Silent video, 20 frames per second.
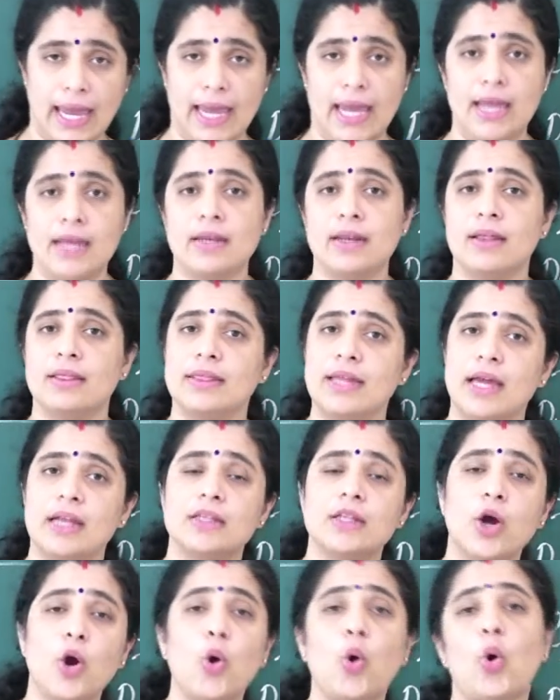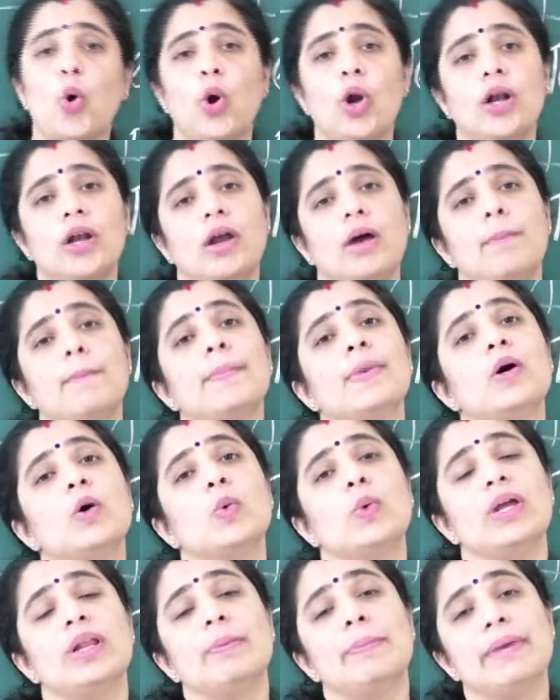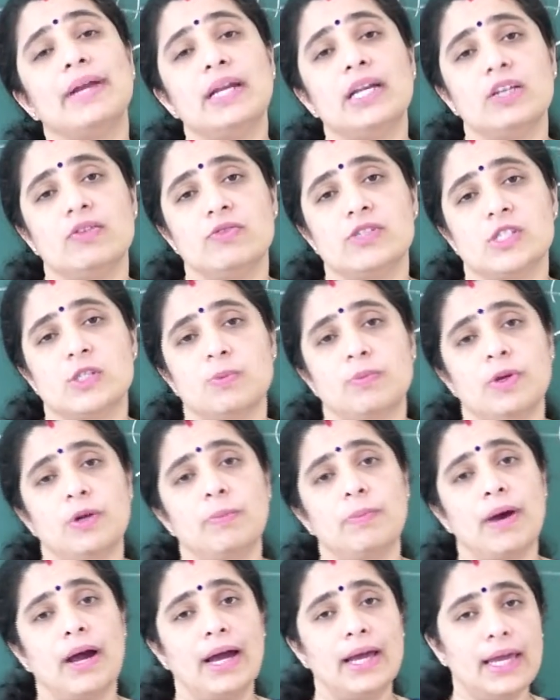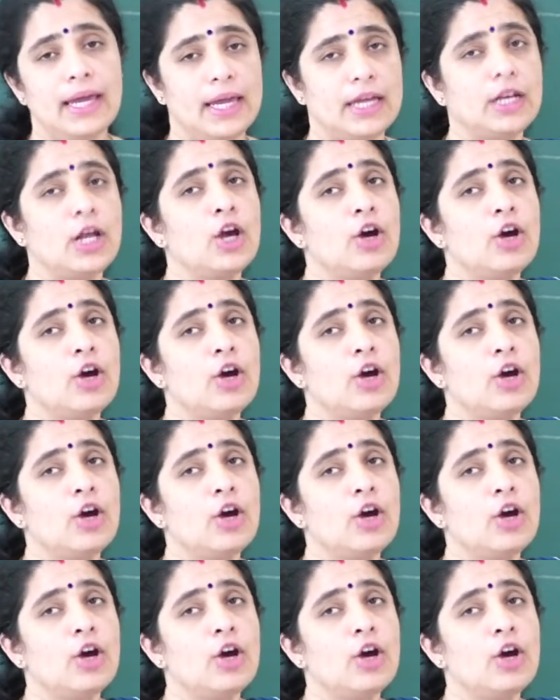8, then the whole number will be divisible by 8.